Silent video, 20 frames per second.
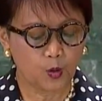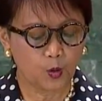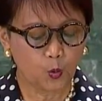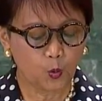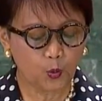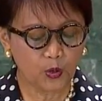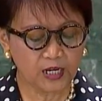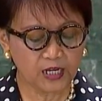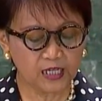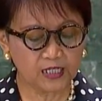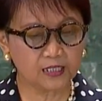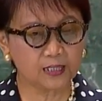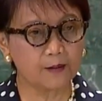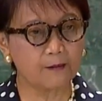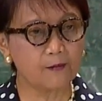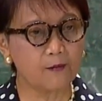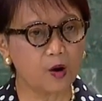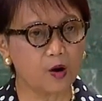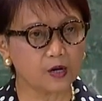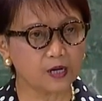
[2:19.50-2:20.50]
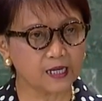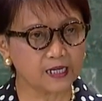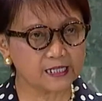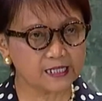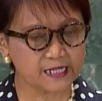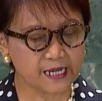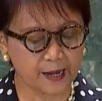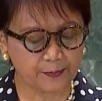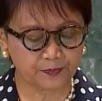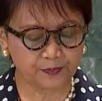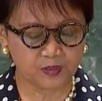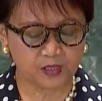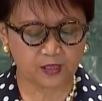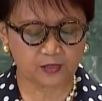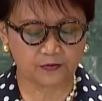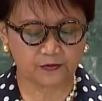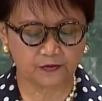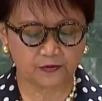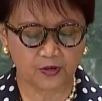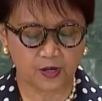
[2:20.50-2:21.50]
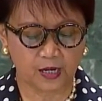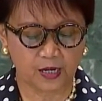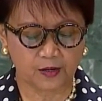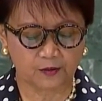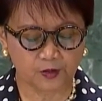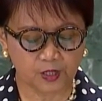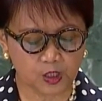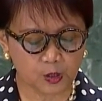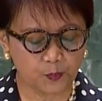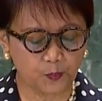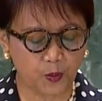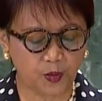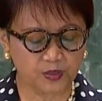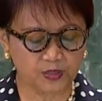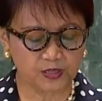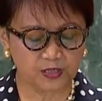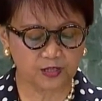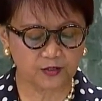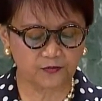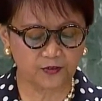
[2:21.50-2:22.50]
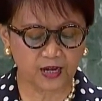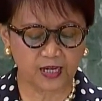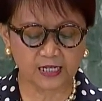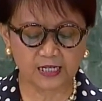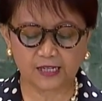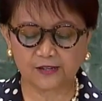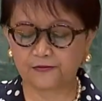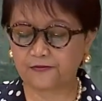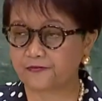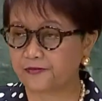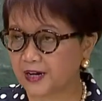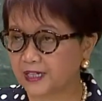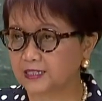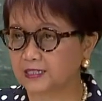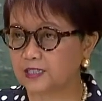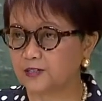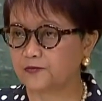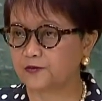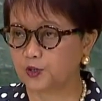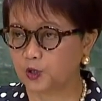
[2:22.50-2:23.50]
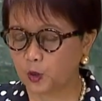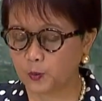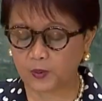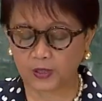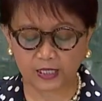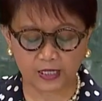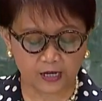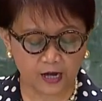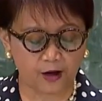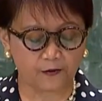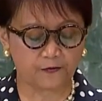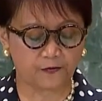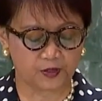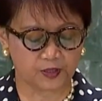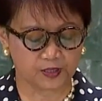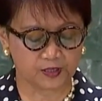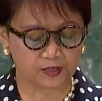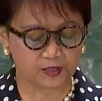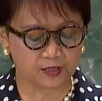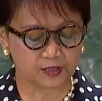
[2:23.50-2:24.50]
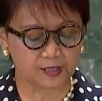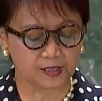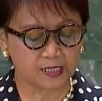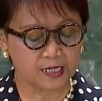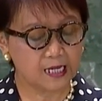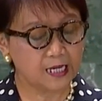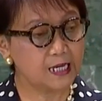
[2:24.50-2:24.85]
We need a more adaptive, responsive, and effective global governance,